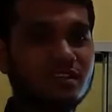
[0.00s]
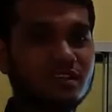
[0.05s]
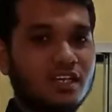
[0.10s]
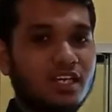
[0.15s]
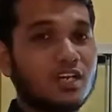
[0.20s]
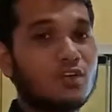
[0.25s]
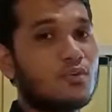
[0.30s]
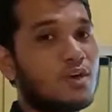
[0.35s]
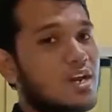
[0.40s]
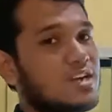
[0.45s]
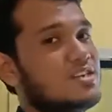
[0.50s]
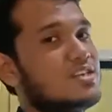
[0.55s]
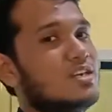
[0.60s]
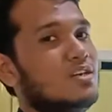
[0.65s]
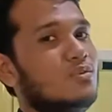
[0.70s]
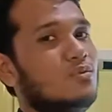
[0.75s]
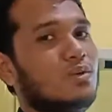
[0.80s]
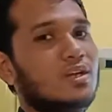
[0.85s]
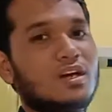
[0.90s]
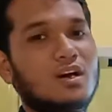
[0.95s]

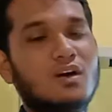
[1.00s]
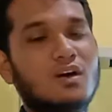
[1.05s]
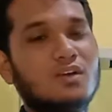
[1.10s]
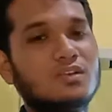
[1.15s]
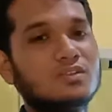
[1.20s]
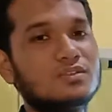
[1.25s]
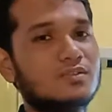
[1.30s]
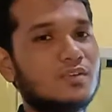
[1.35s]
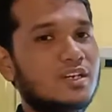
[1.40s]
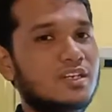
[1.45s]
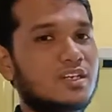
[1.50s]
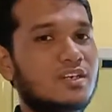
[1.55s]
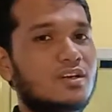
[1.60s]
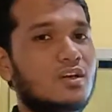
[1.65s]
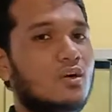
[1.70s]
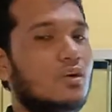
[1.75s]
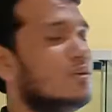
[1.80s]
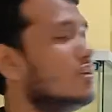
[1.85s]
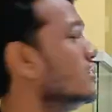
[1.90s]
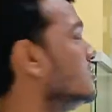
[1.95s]
equation. We already
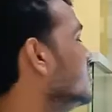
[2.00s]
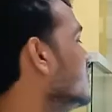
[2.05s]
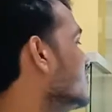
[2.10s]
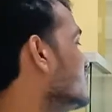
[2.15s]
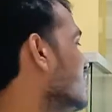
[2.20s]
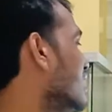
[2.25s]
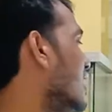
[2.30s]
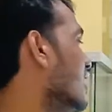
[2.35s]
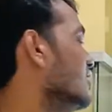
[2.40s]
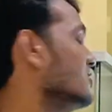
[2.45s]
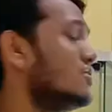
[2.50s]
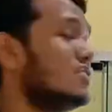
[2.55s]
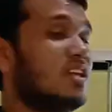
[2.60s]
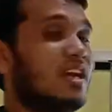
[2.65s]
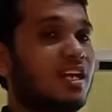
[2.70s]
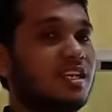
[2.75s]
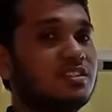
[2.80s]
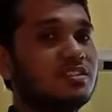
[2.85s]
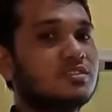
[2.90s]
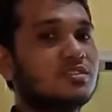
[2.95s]
know this is
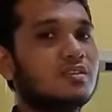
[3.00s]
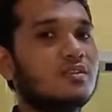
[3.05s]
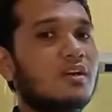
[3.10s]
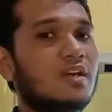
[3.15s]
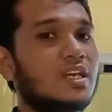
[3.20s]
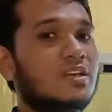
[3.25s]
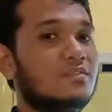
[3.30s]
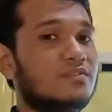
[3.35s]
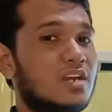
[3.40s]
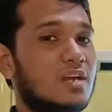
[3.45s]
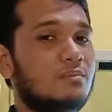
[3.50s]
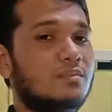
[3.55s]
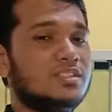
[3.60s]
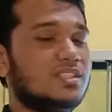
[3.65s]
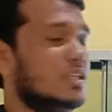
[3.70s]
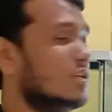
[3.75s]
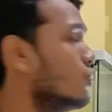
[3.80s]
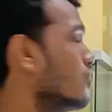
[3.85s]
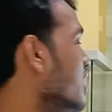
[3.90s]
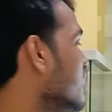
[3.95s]
Einstein's infamous
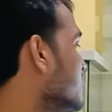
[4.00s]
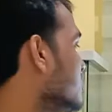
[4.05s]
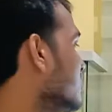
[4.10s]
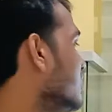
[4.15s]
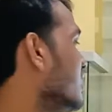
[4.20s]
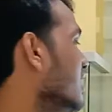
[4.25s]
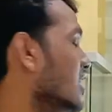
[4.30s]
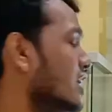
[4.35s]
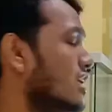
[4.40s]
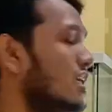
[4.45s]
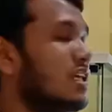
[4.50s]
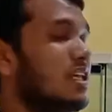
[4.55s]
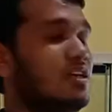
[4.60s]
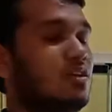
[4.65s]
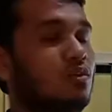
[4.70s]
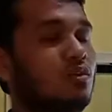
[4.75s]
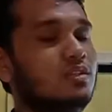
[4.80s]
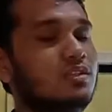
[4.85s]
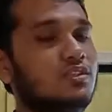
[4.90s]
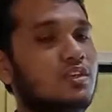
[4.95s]
equation, E
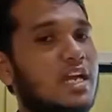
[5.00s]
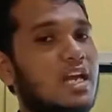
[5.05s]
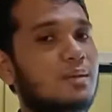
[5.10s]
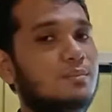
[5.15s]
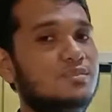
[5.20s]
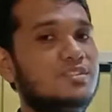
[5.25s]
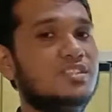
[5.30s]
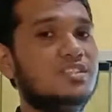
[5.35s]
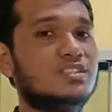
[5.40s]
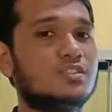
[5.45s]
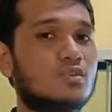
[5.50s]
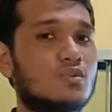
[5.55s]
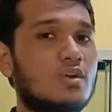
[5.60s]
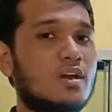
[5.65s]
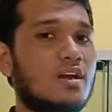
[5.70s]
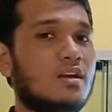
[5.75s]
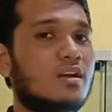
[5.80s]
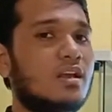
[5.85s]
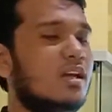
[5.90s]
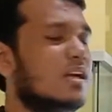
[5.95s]
equal to mc
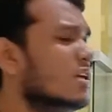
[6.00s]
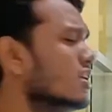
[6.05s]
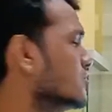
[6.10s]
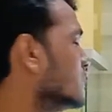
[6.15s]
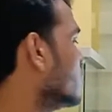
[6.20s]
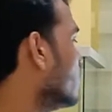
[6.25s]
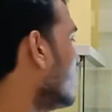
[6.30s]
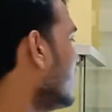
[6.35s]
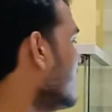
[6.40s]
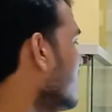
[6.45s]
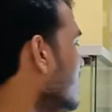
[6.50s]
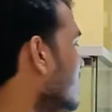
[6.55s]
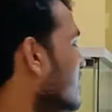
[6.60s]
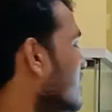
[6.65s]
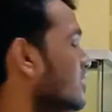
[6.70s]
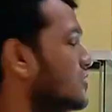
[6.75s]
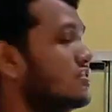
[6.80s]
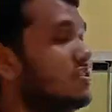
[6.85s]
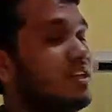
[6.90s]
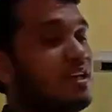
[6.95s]
squared. So E
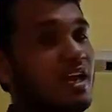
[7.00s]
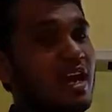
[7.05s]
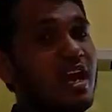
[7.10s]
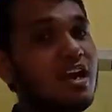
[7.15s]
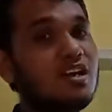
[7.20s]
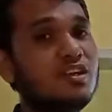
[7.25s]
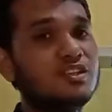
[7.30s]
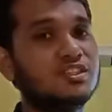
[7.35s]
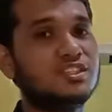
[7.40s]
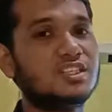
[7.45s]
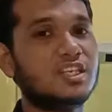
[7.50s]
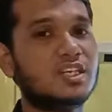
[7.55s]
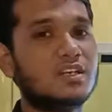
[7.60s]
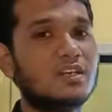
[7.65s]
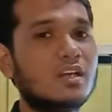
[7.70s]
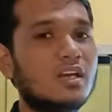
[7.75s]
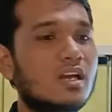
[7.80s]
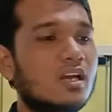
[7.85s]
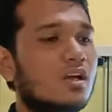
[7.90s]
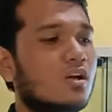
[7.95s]
is the
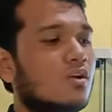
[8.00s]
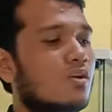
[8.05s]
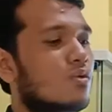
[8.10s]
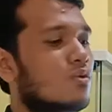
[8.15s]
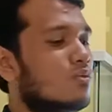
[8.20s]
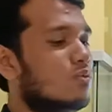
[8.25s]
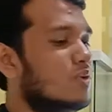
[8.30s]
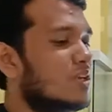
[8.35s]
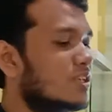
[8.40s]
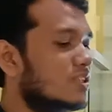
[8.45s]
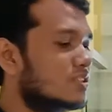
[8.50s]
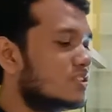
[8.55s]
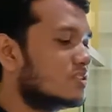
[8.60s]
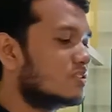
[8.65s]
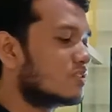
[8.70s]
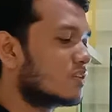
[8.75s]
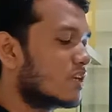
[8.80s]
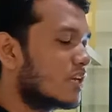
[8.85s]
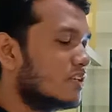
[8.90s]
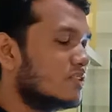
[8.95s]
energy we
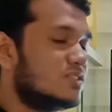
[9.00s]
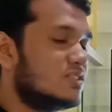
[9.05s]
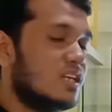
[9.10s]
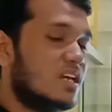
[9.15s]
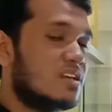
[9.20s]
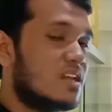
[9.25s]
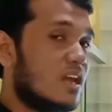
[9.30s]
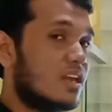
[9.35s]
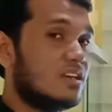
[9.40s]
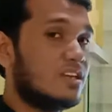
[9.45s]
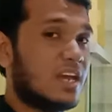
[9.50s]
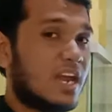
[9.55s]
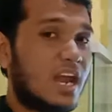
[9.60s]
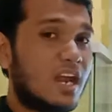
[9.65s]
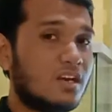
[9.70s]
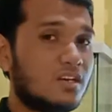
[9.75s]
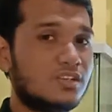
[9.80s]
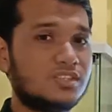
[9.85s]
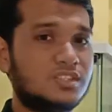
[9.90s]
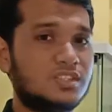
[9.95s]
can say that the
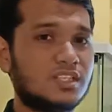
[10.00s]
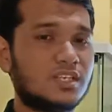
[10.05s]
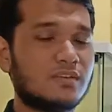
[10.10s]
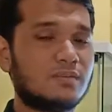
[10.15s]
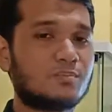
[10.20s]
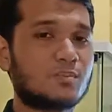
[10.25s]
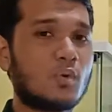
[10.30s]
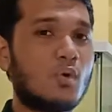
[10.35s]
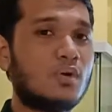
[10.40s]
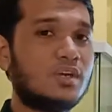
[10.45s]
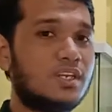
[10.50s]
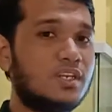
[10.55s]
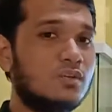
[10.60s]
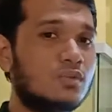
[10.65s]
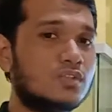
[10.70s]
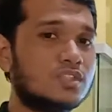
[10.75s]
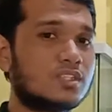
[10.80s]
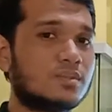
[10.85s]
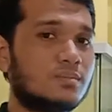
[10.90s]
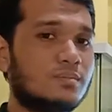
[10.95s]
energy
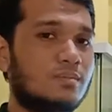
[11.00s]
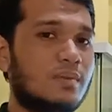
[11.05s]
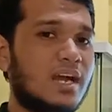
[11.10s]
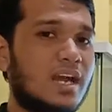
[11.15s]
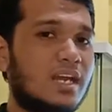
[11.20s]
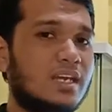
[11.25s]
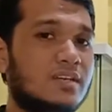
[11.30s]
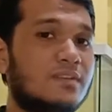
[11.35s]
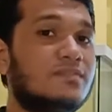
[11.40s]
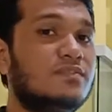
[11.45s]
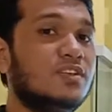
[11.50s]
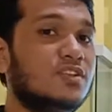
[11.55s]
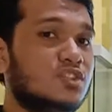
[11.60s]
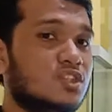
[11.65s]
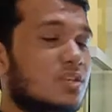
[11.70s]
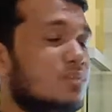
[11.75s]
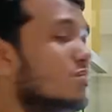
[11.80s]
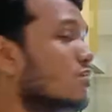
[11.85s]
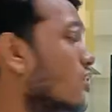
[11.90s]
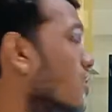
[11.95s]
produced by the
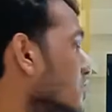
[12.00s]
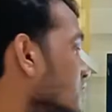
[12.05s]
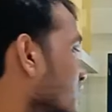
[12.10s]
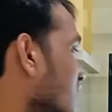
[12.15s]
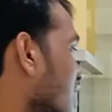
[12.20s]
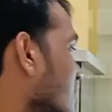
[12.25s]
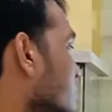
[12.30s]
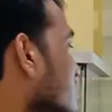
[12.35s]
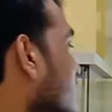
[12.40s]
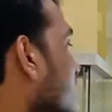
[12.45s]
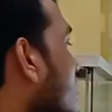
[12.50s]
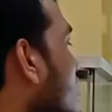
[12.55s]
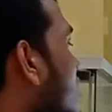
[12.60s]
fission process,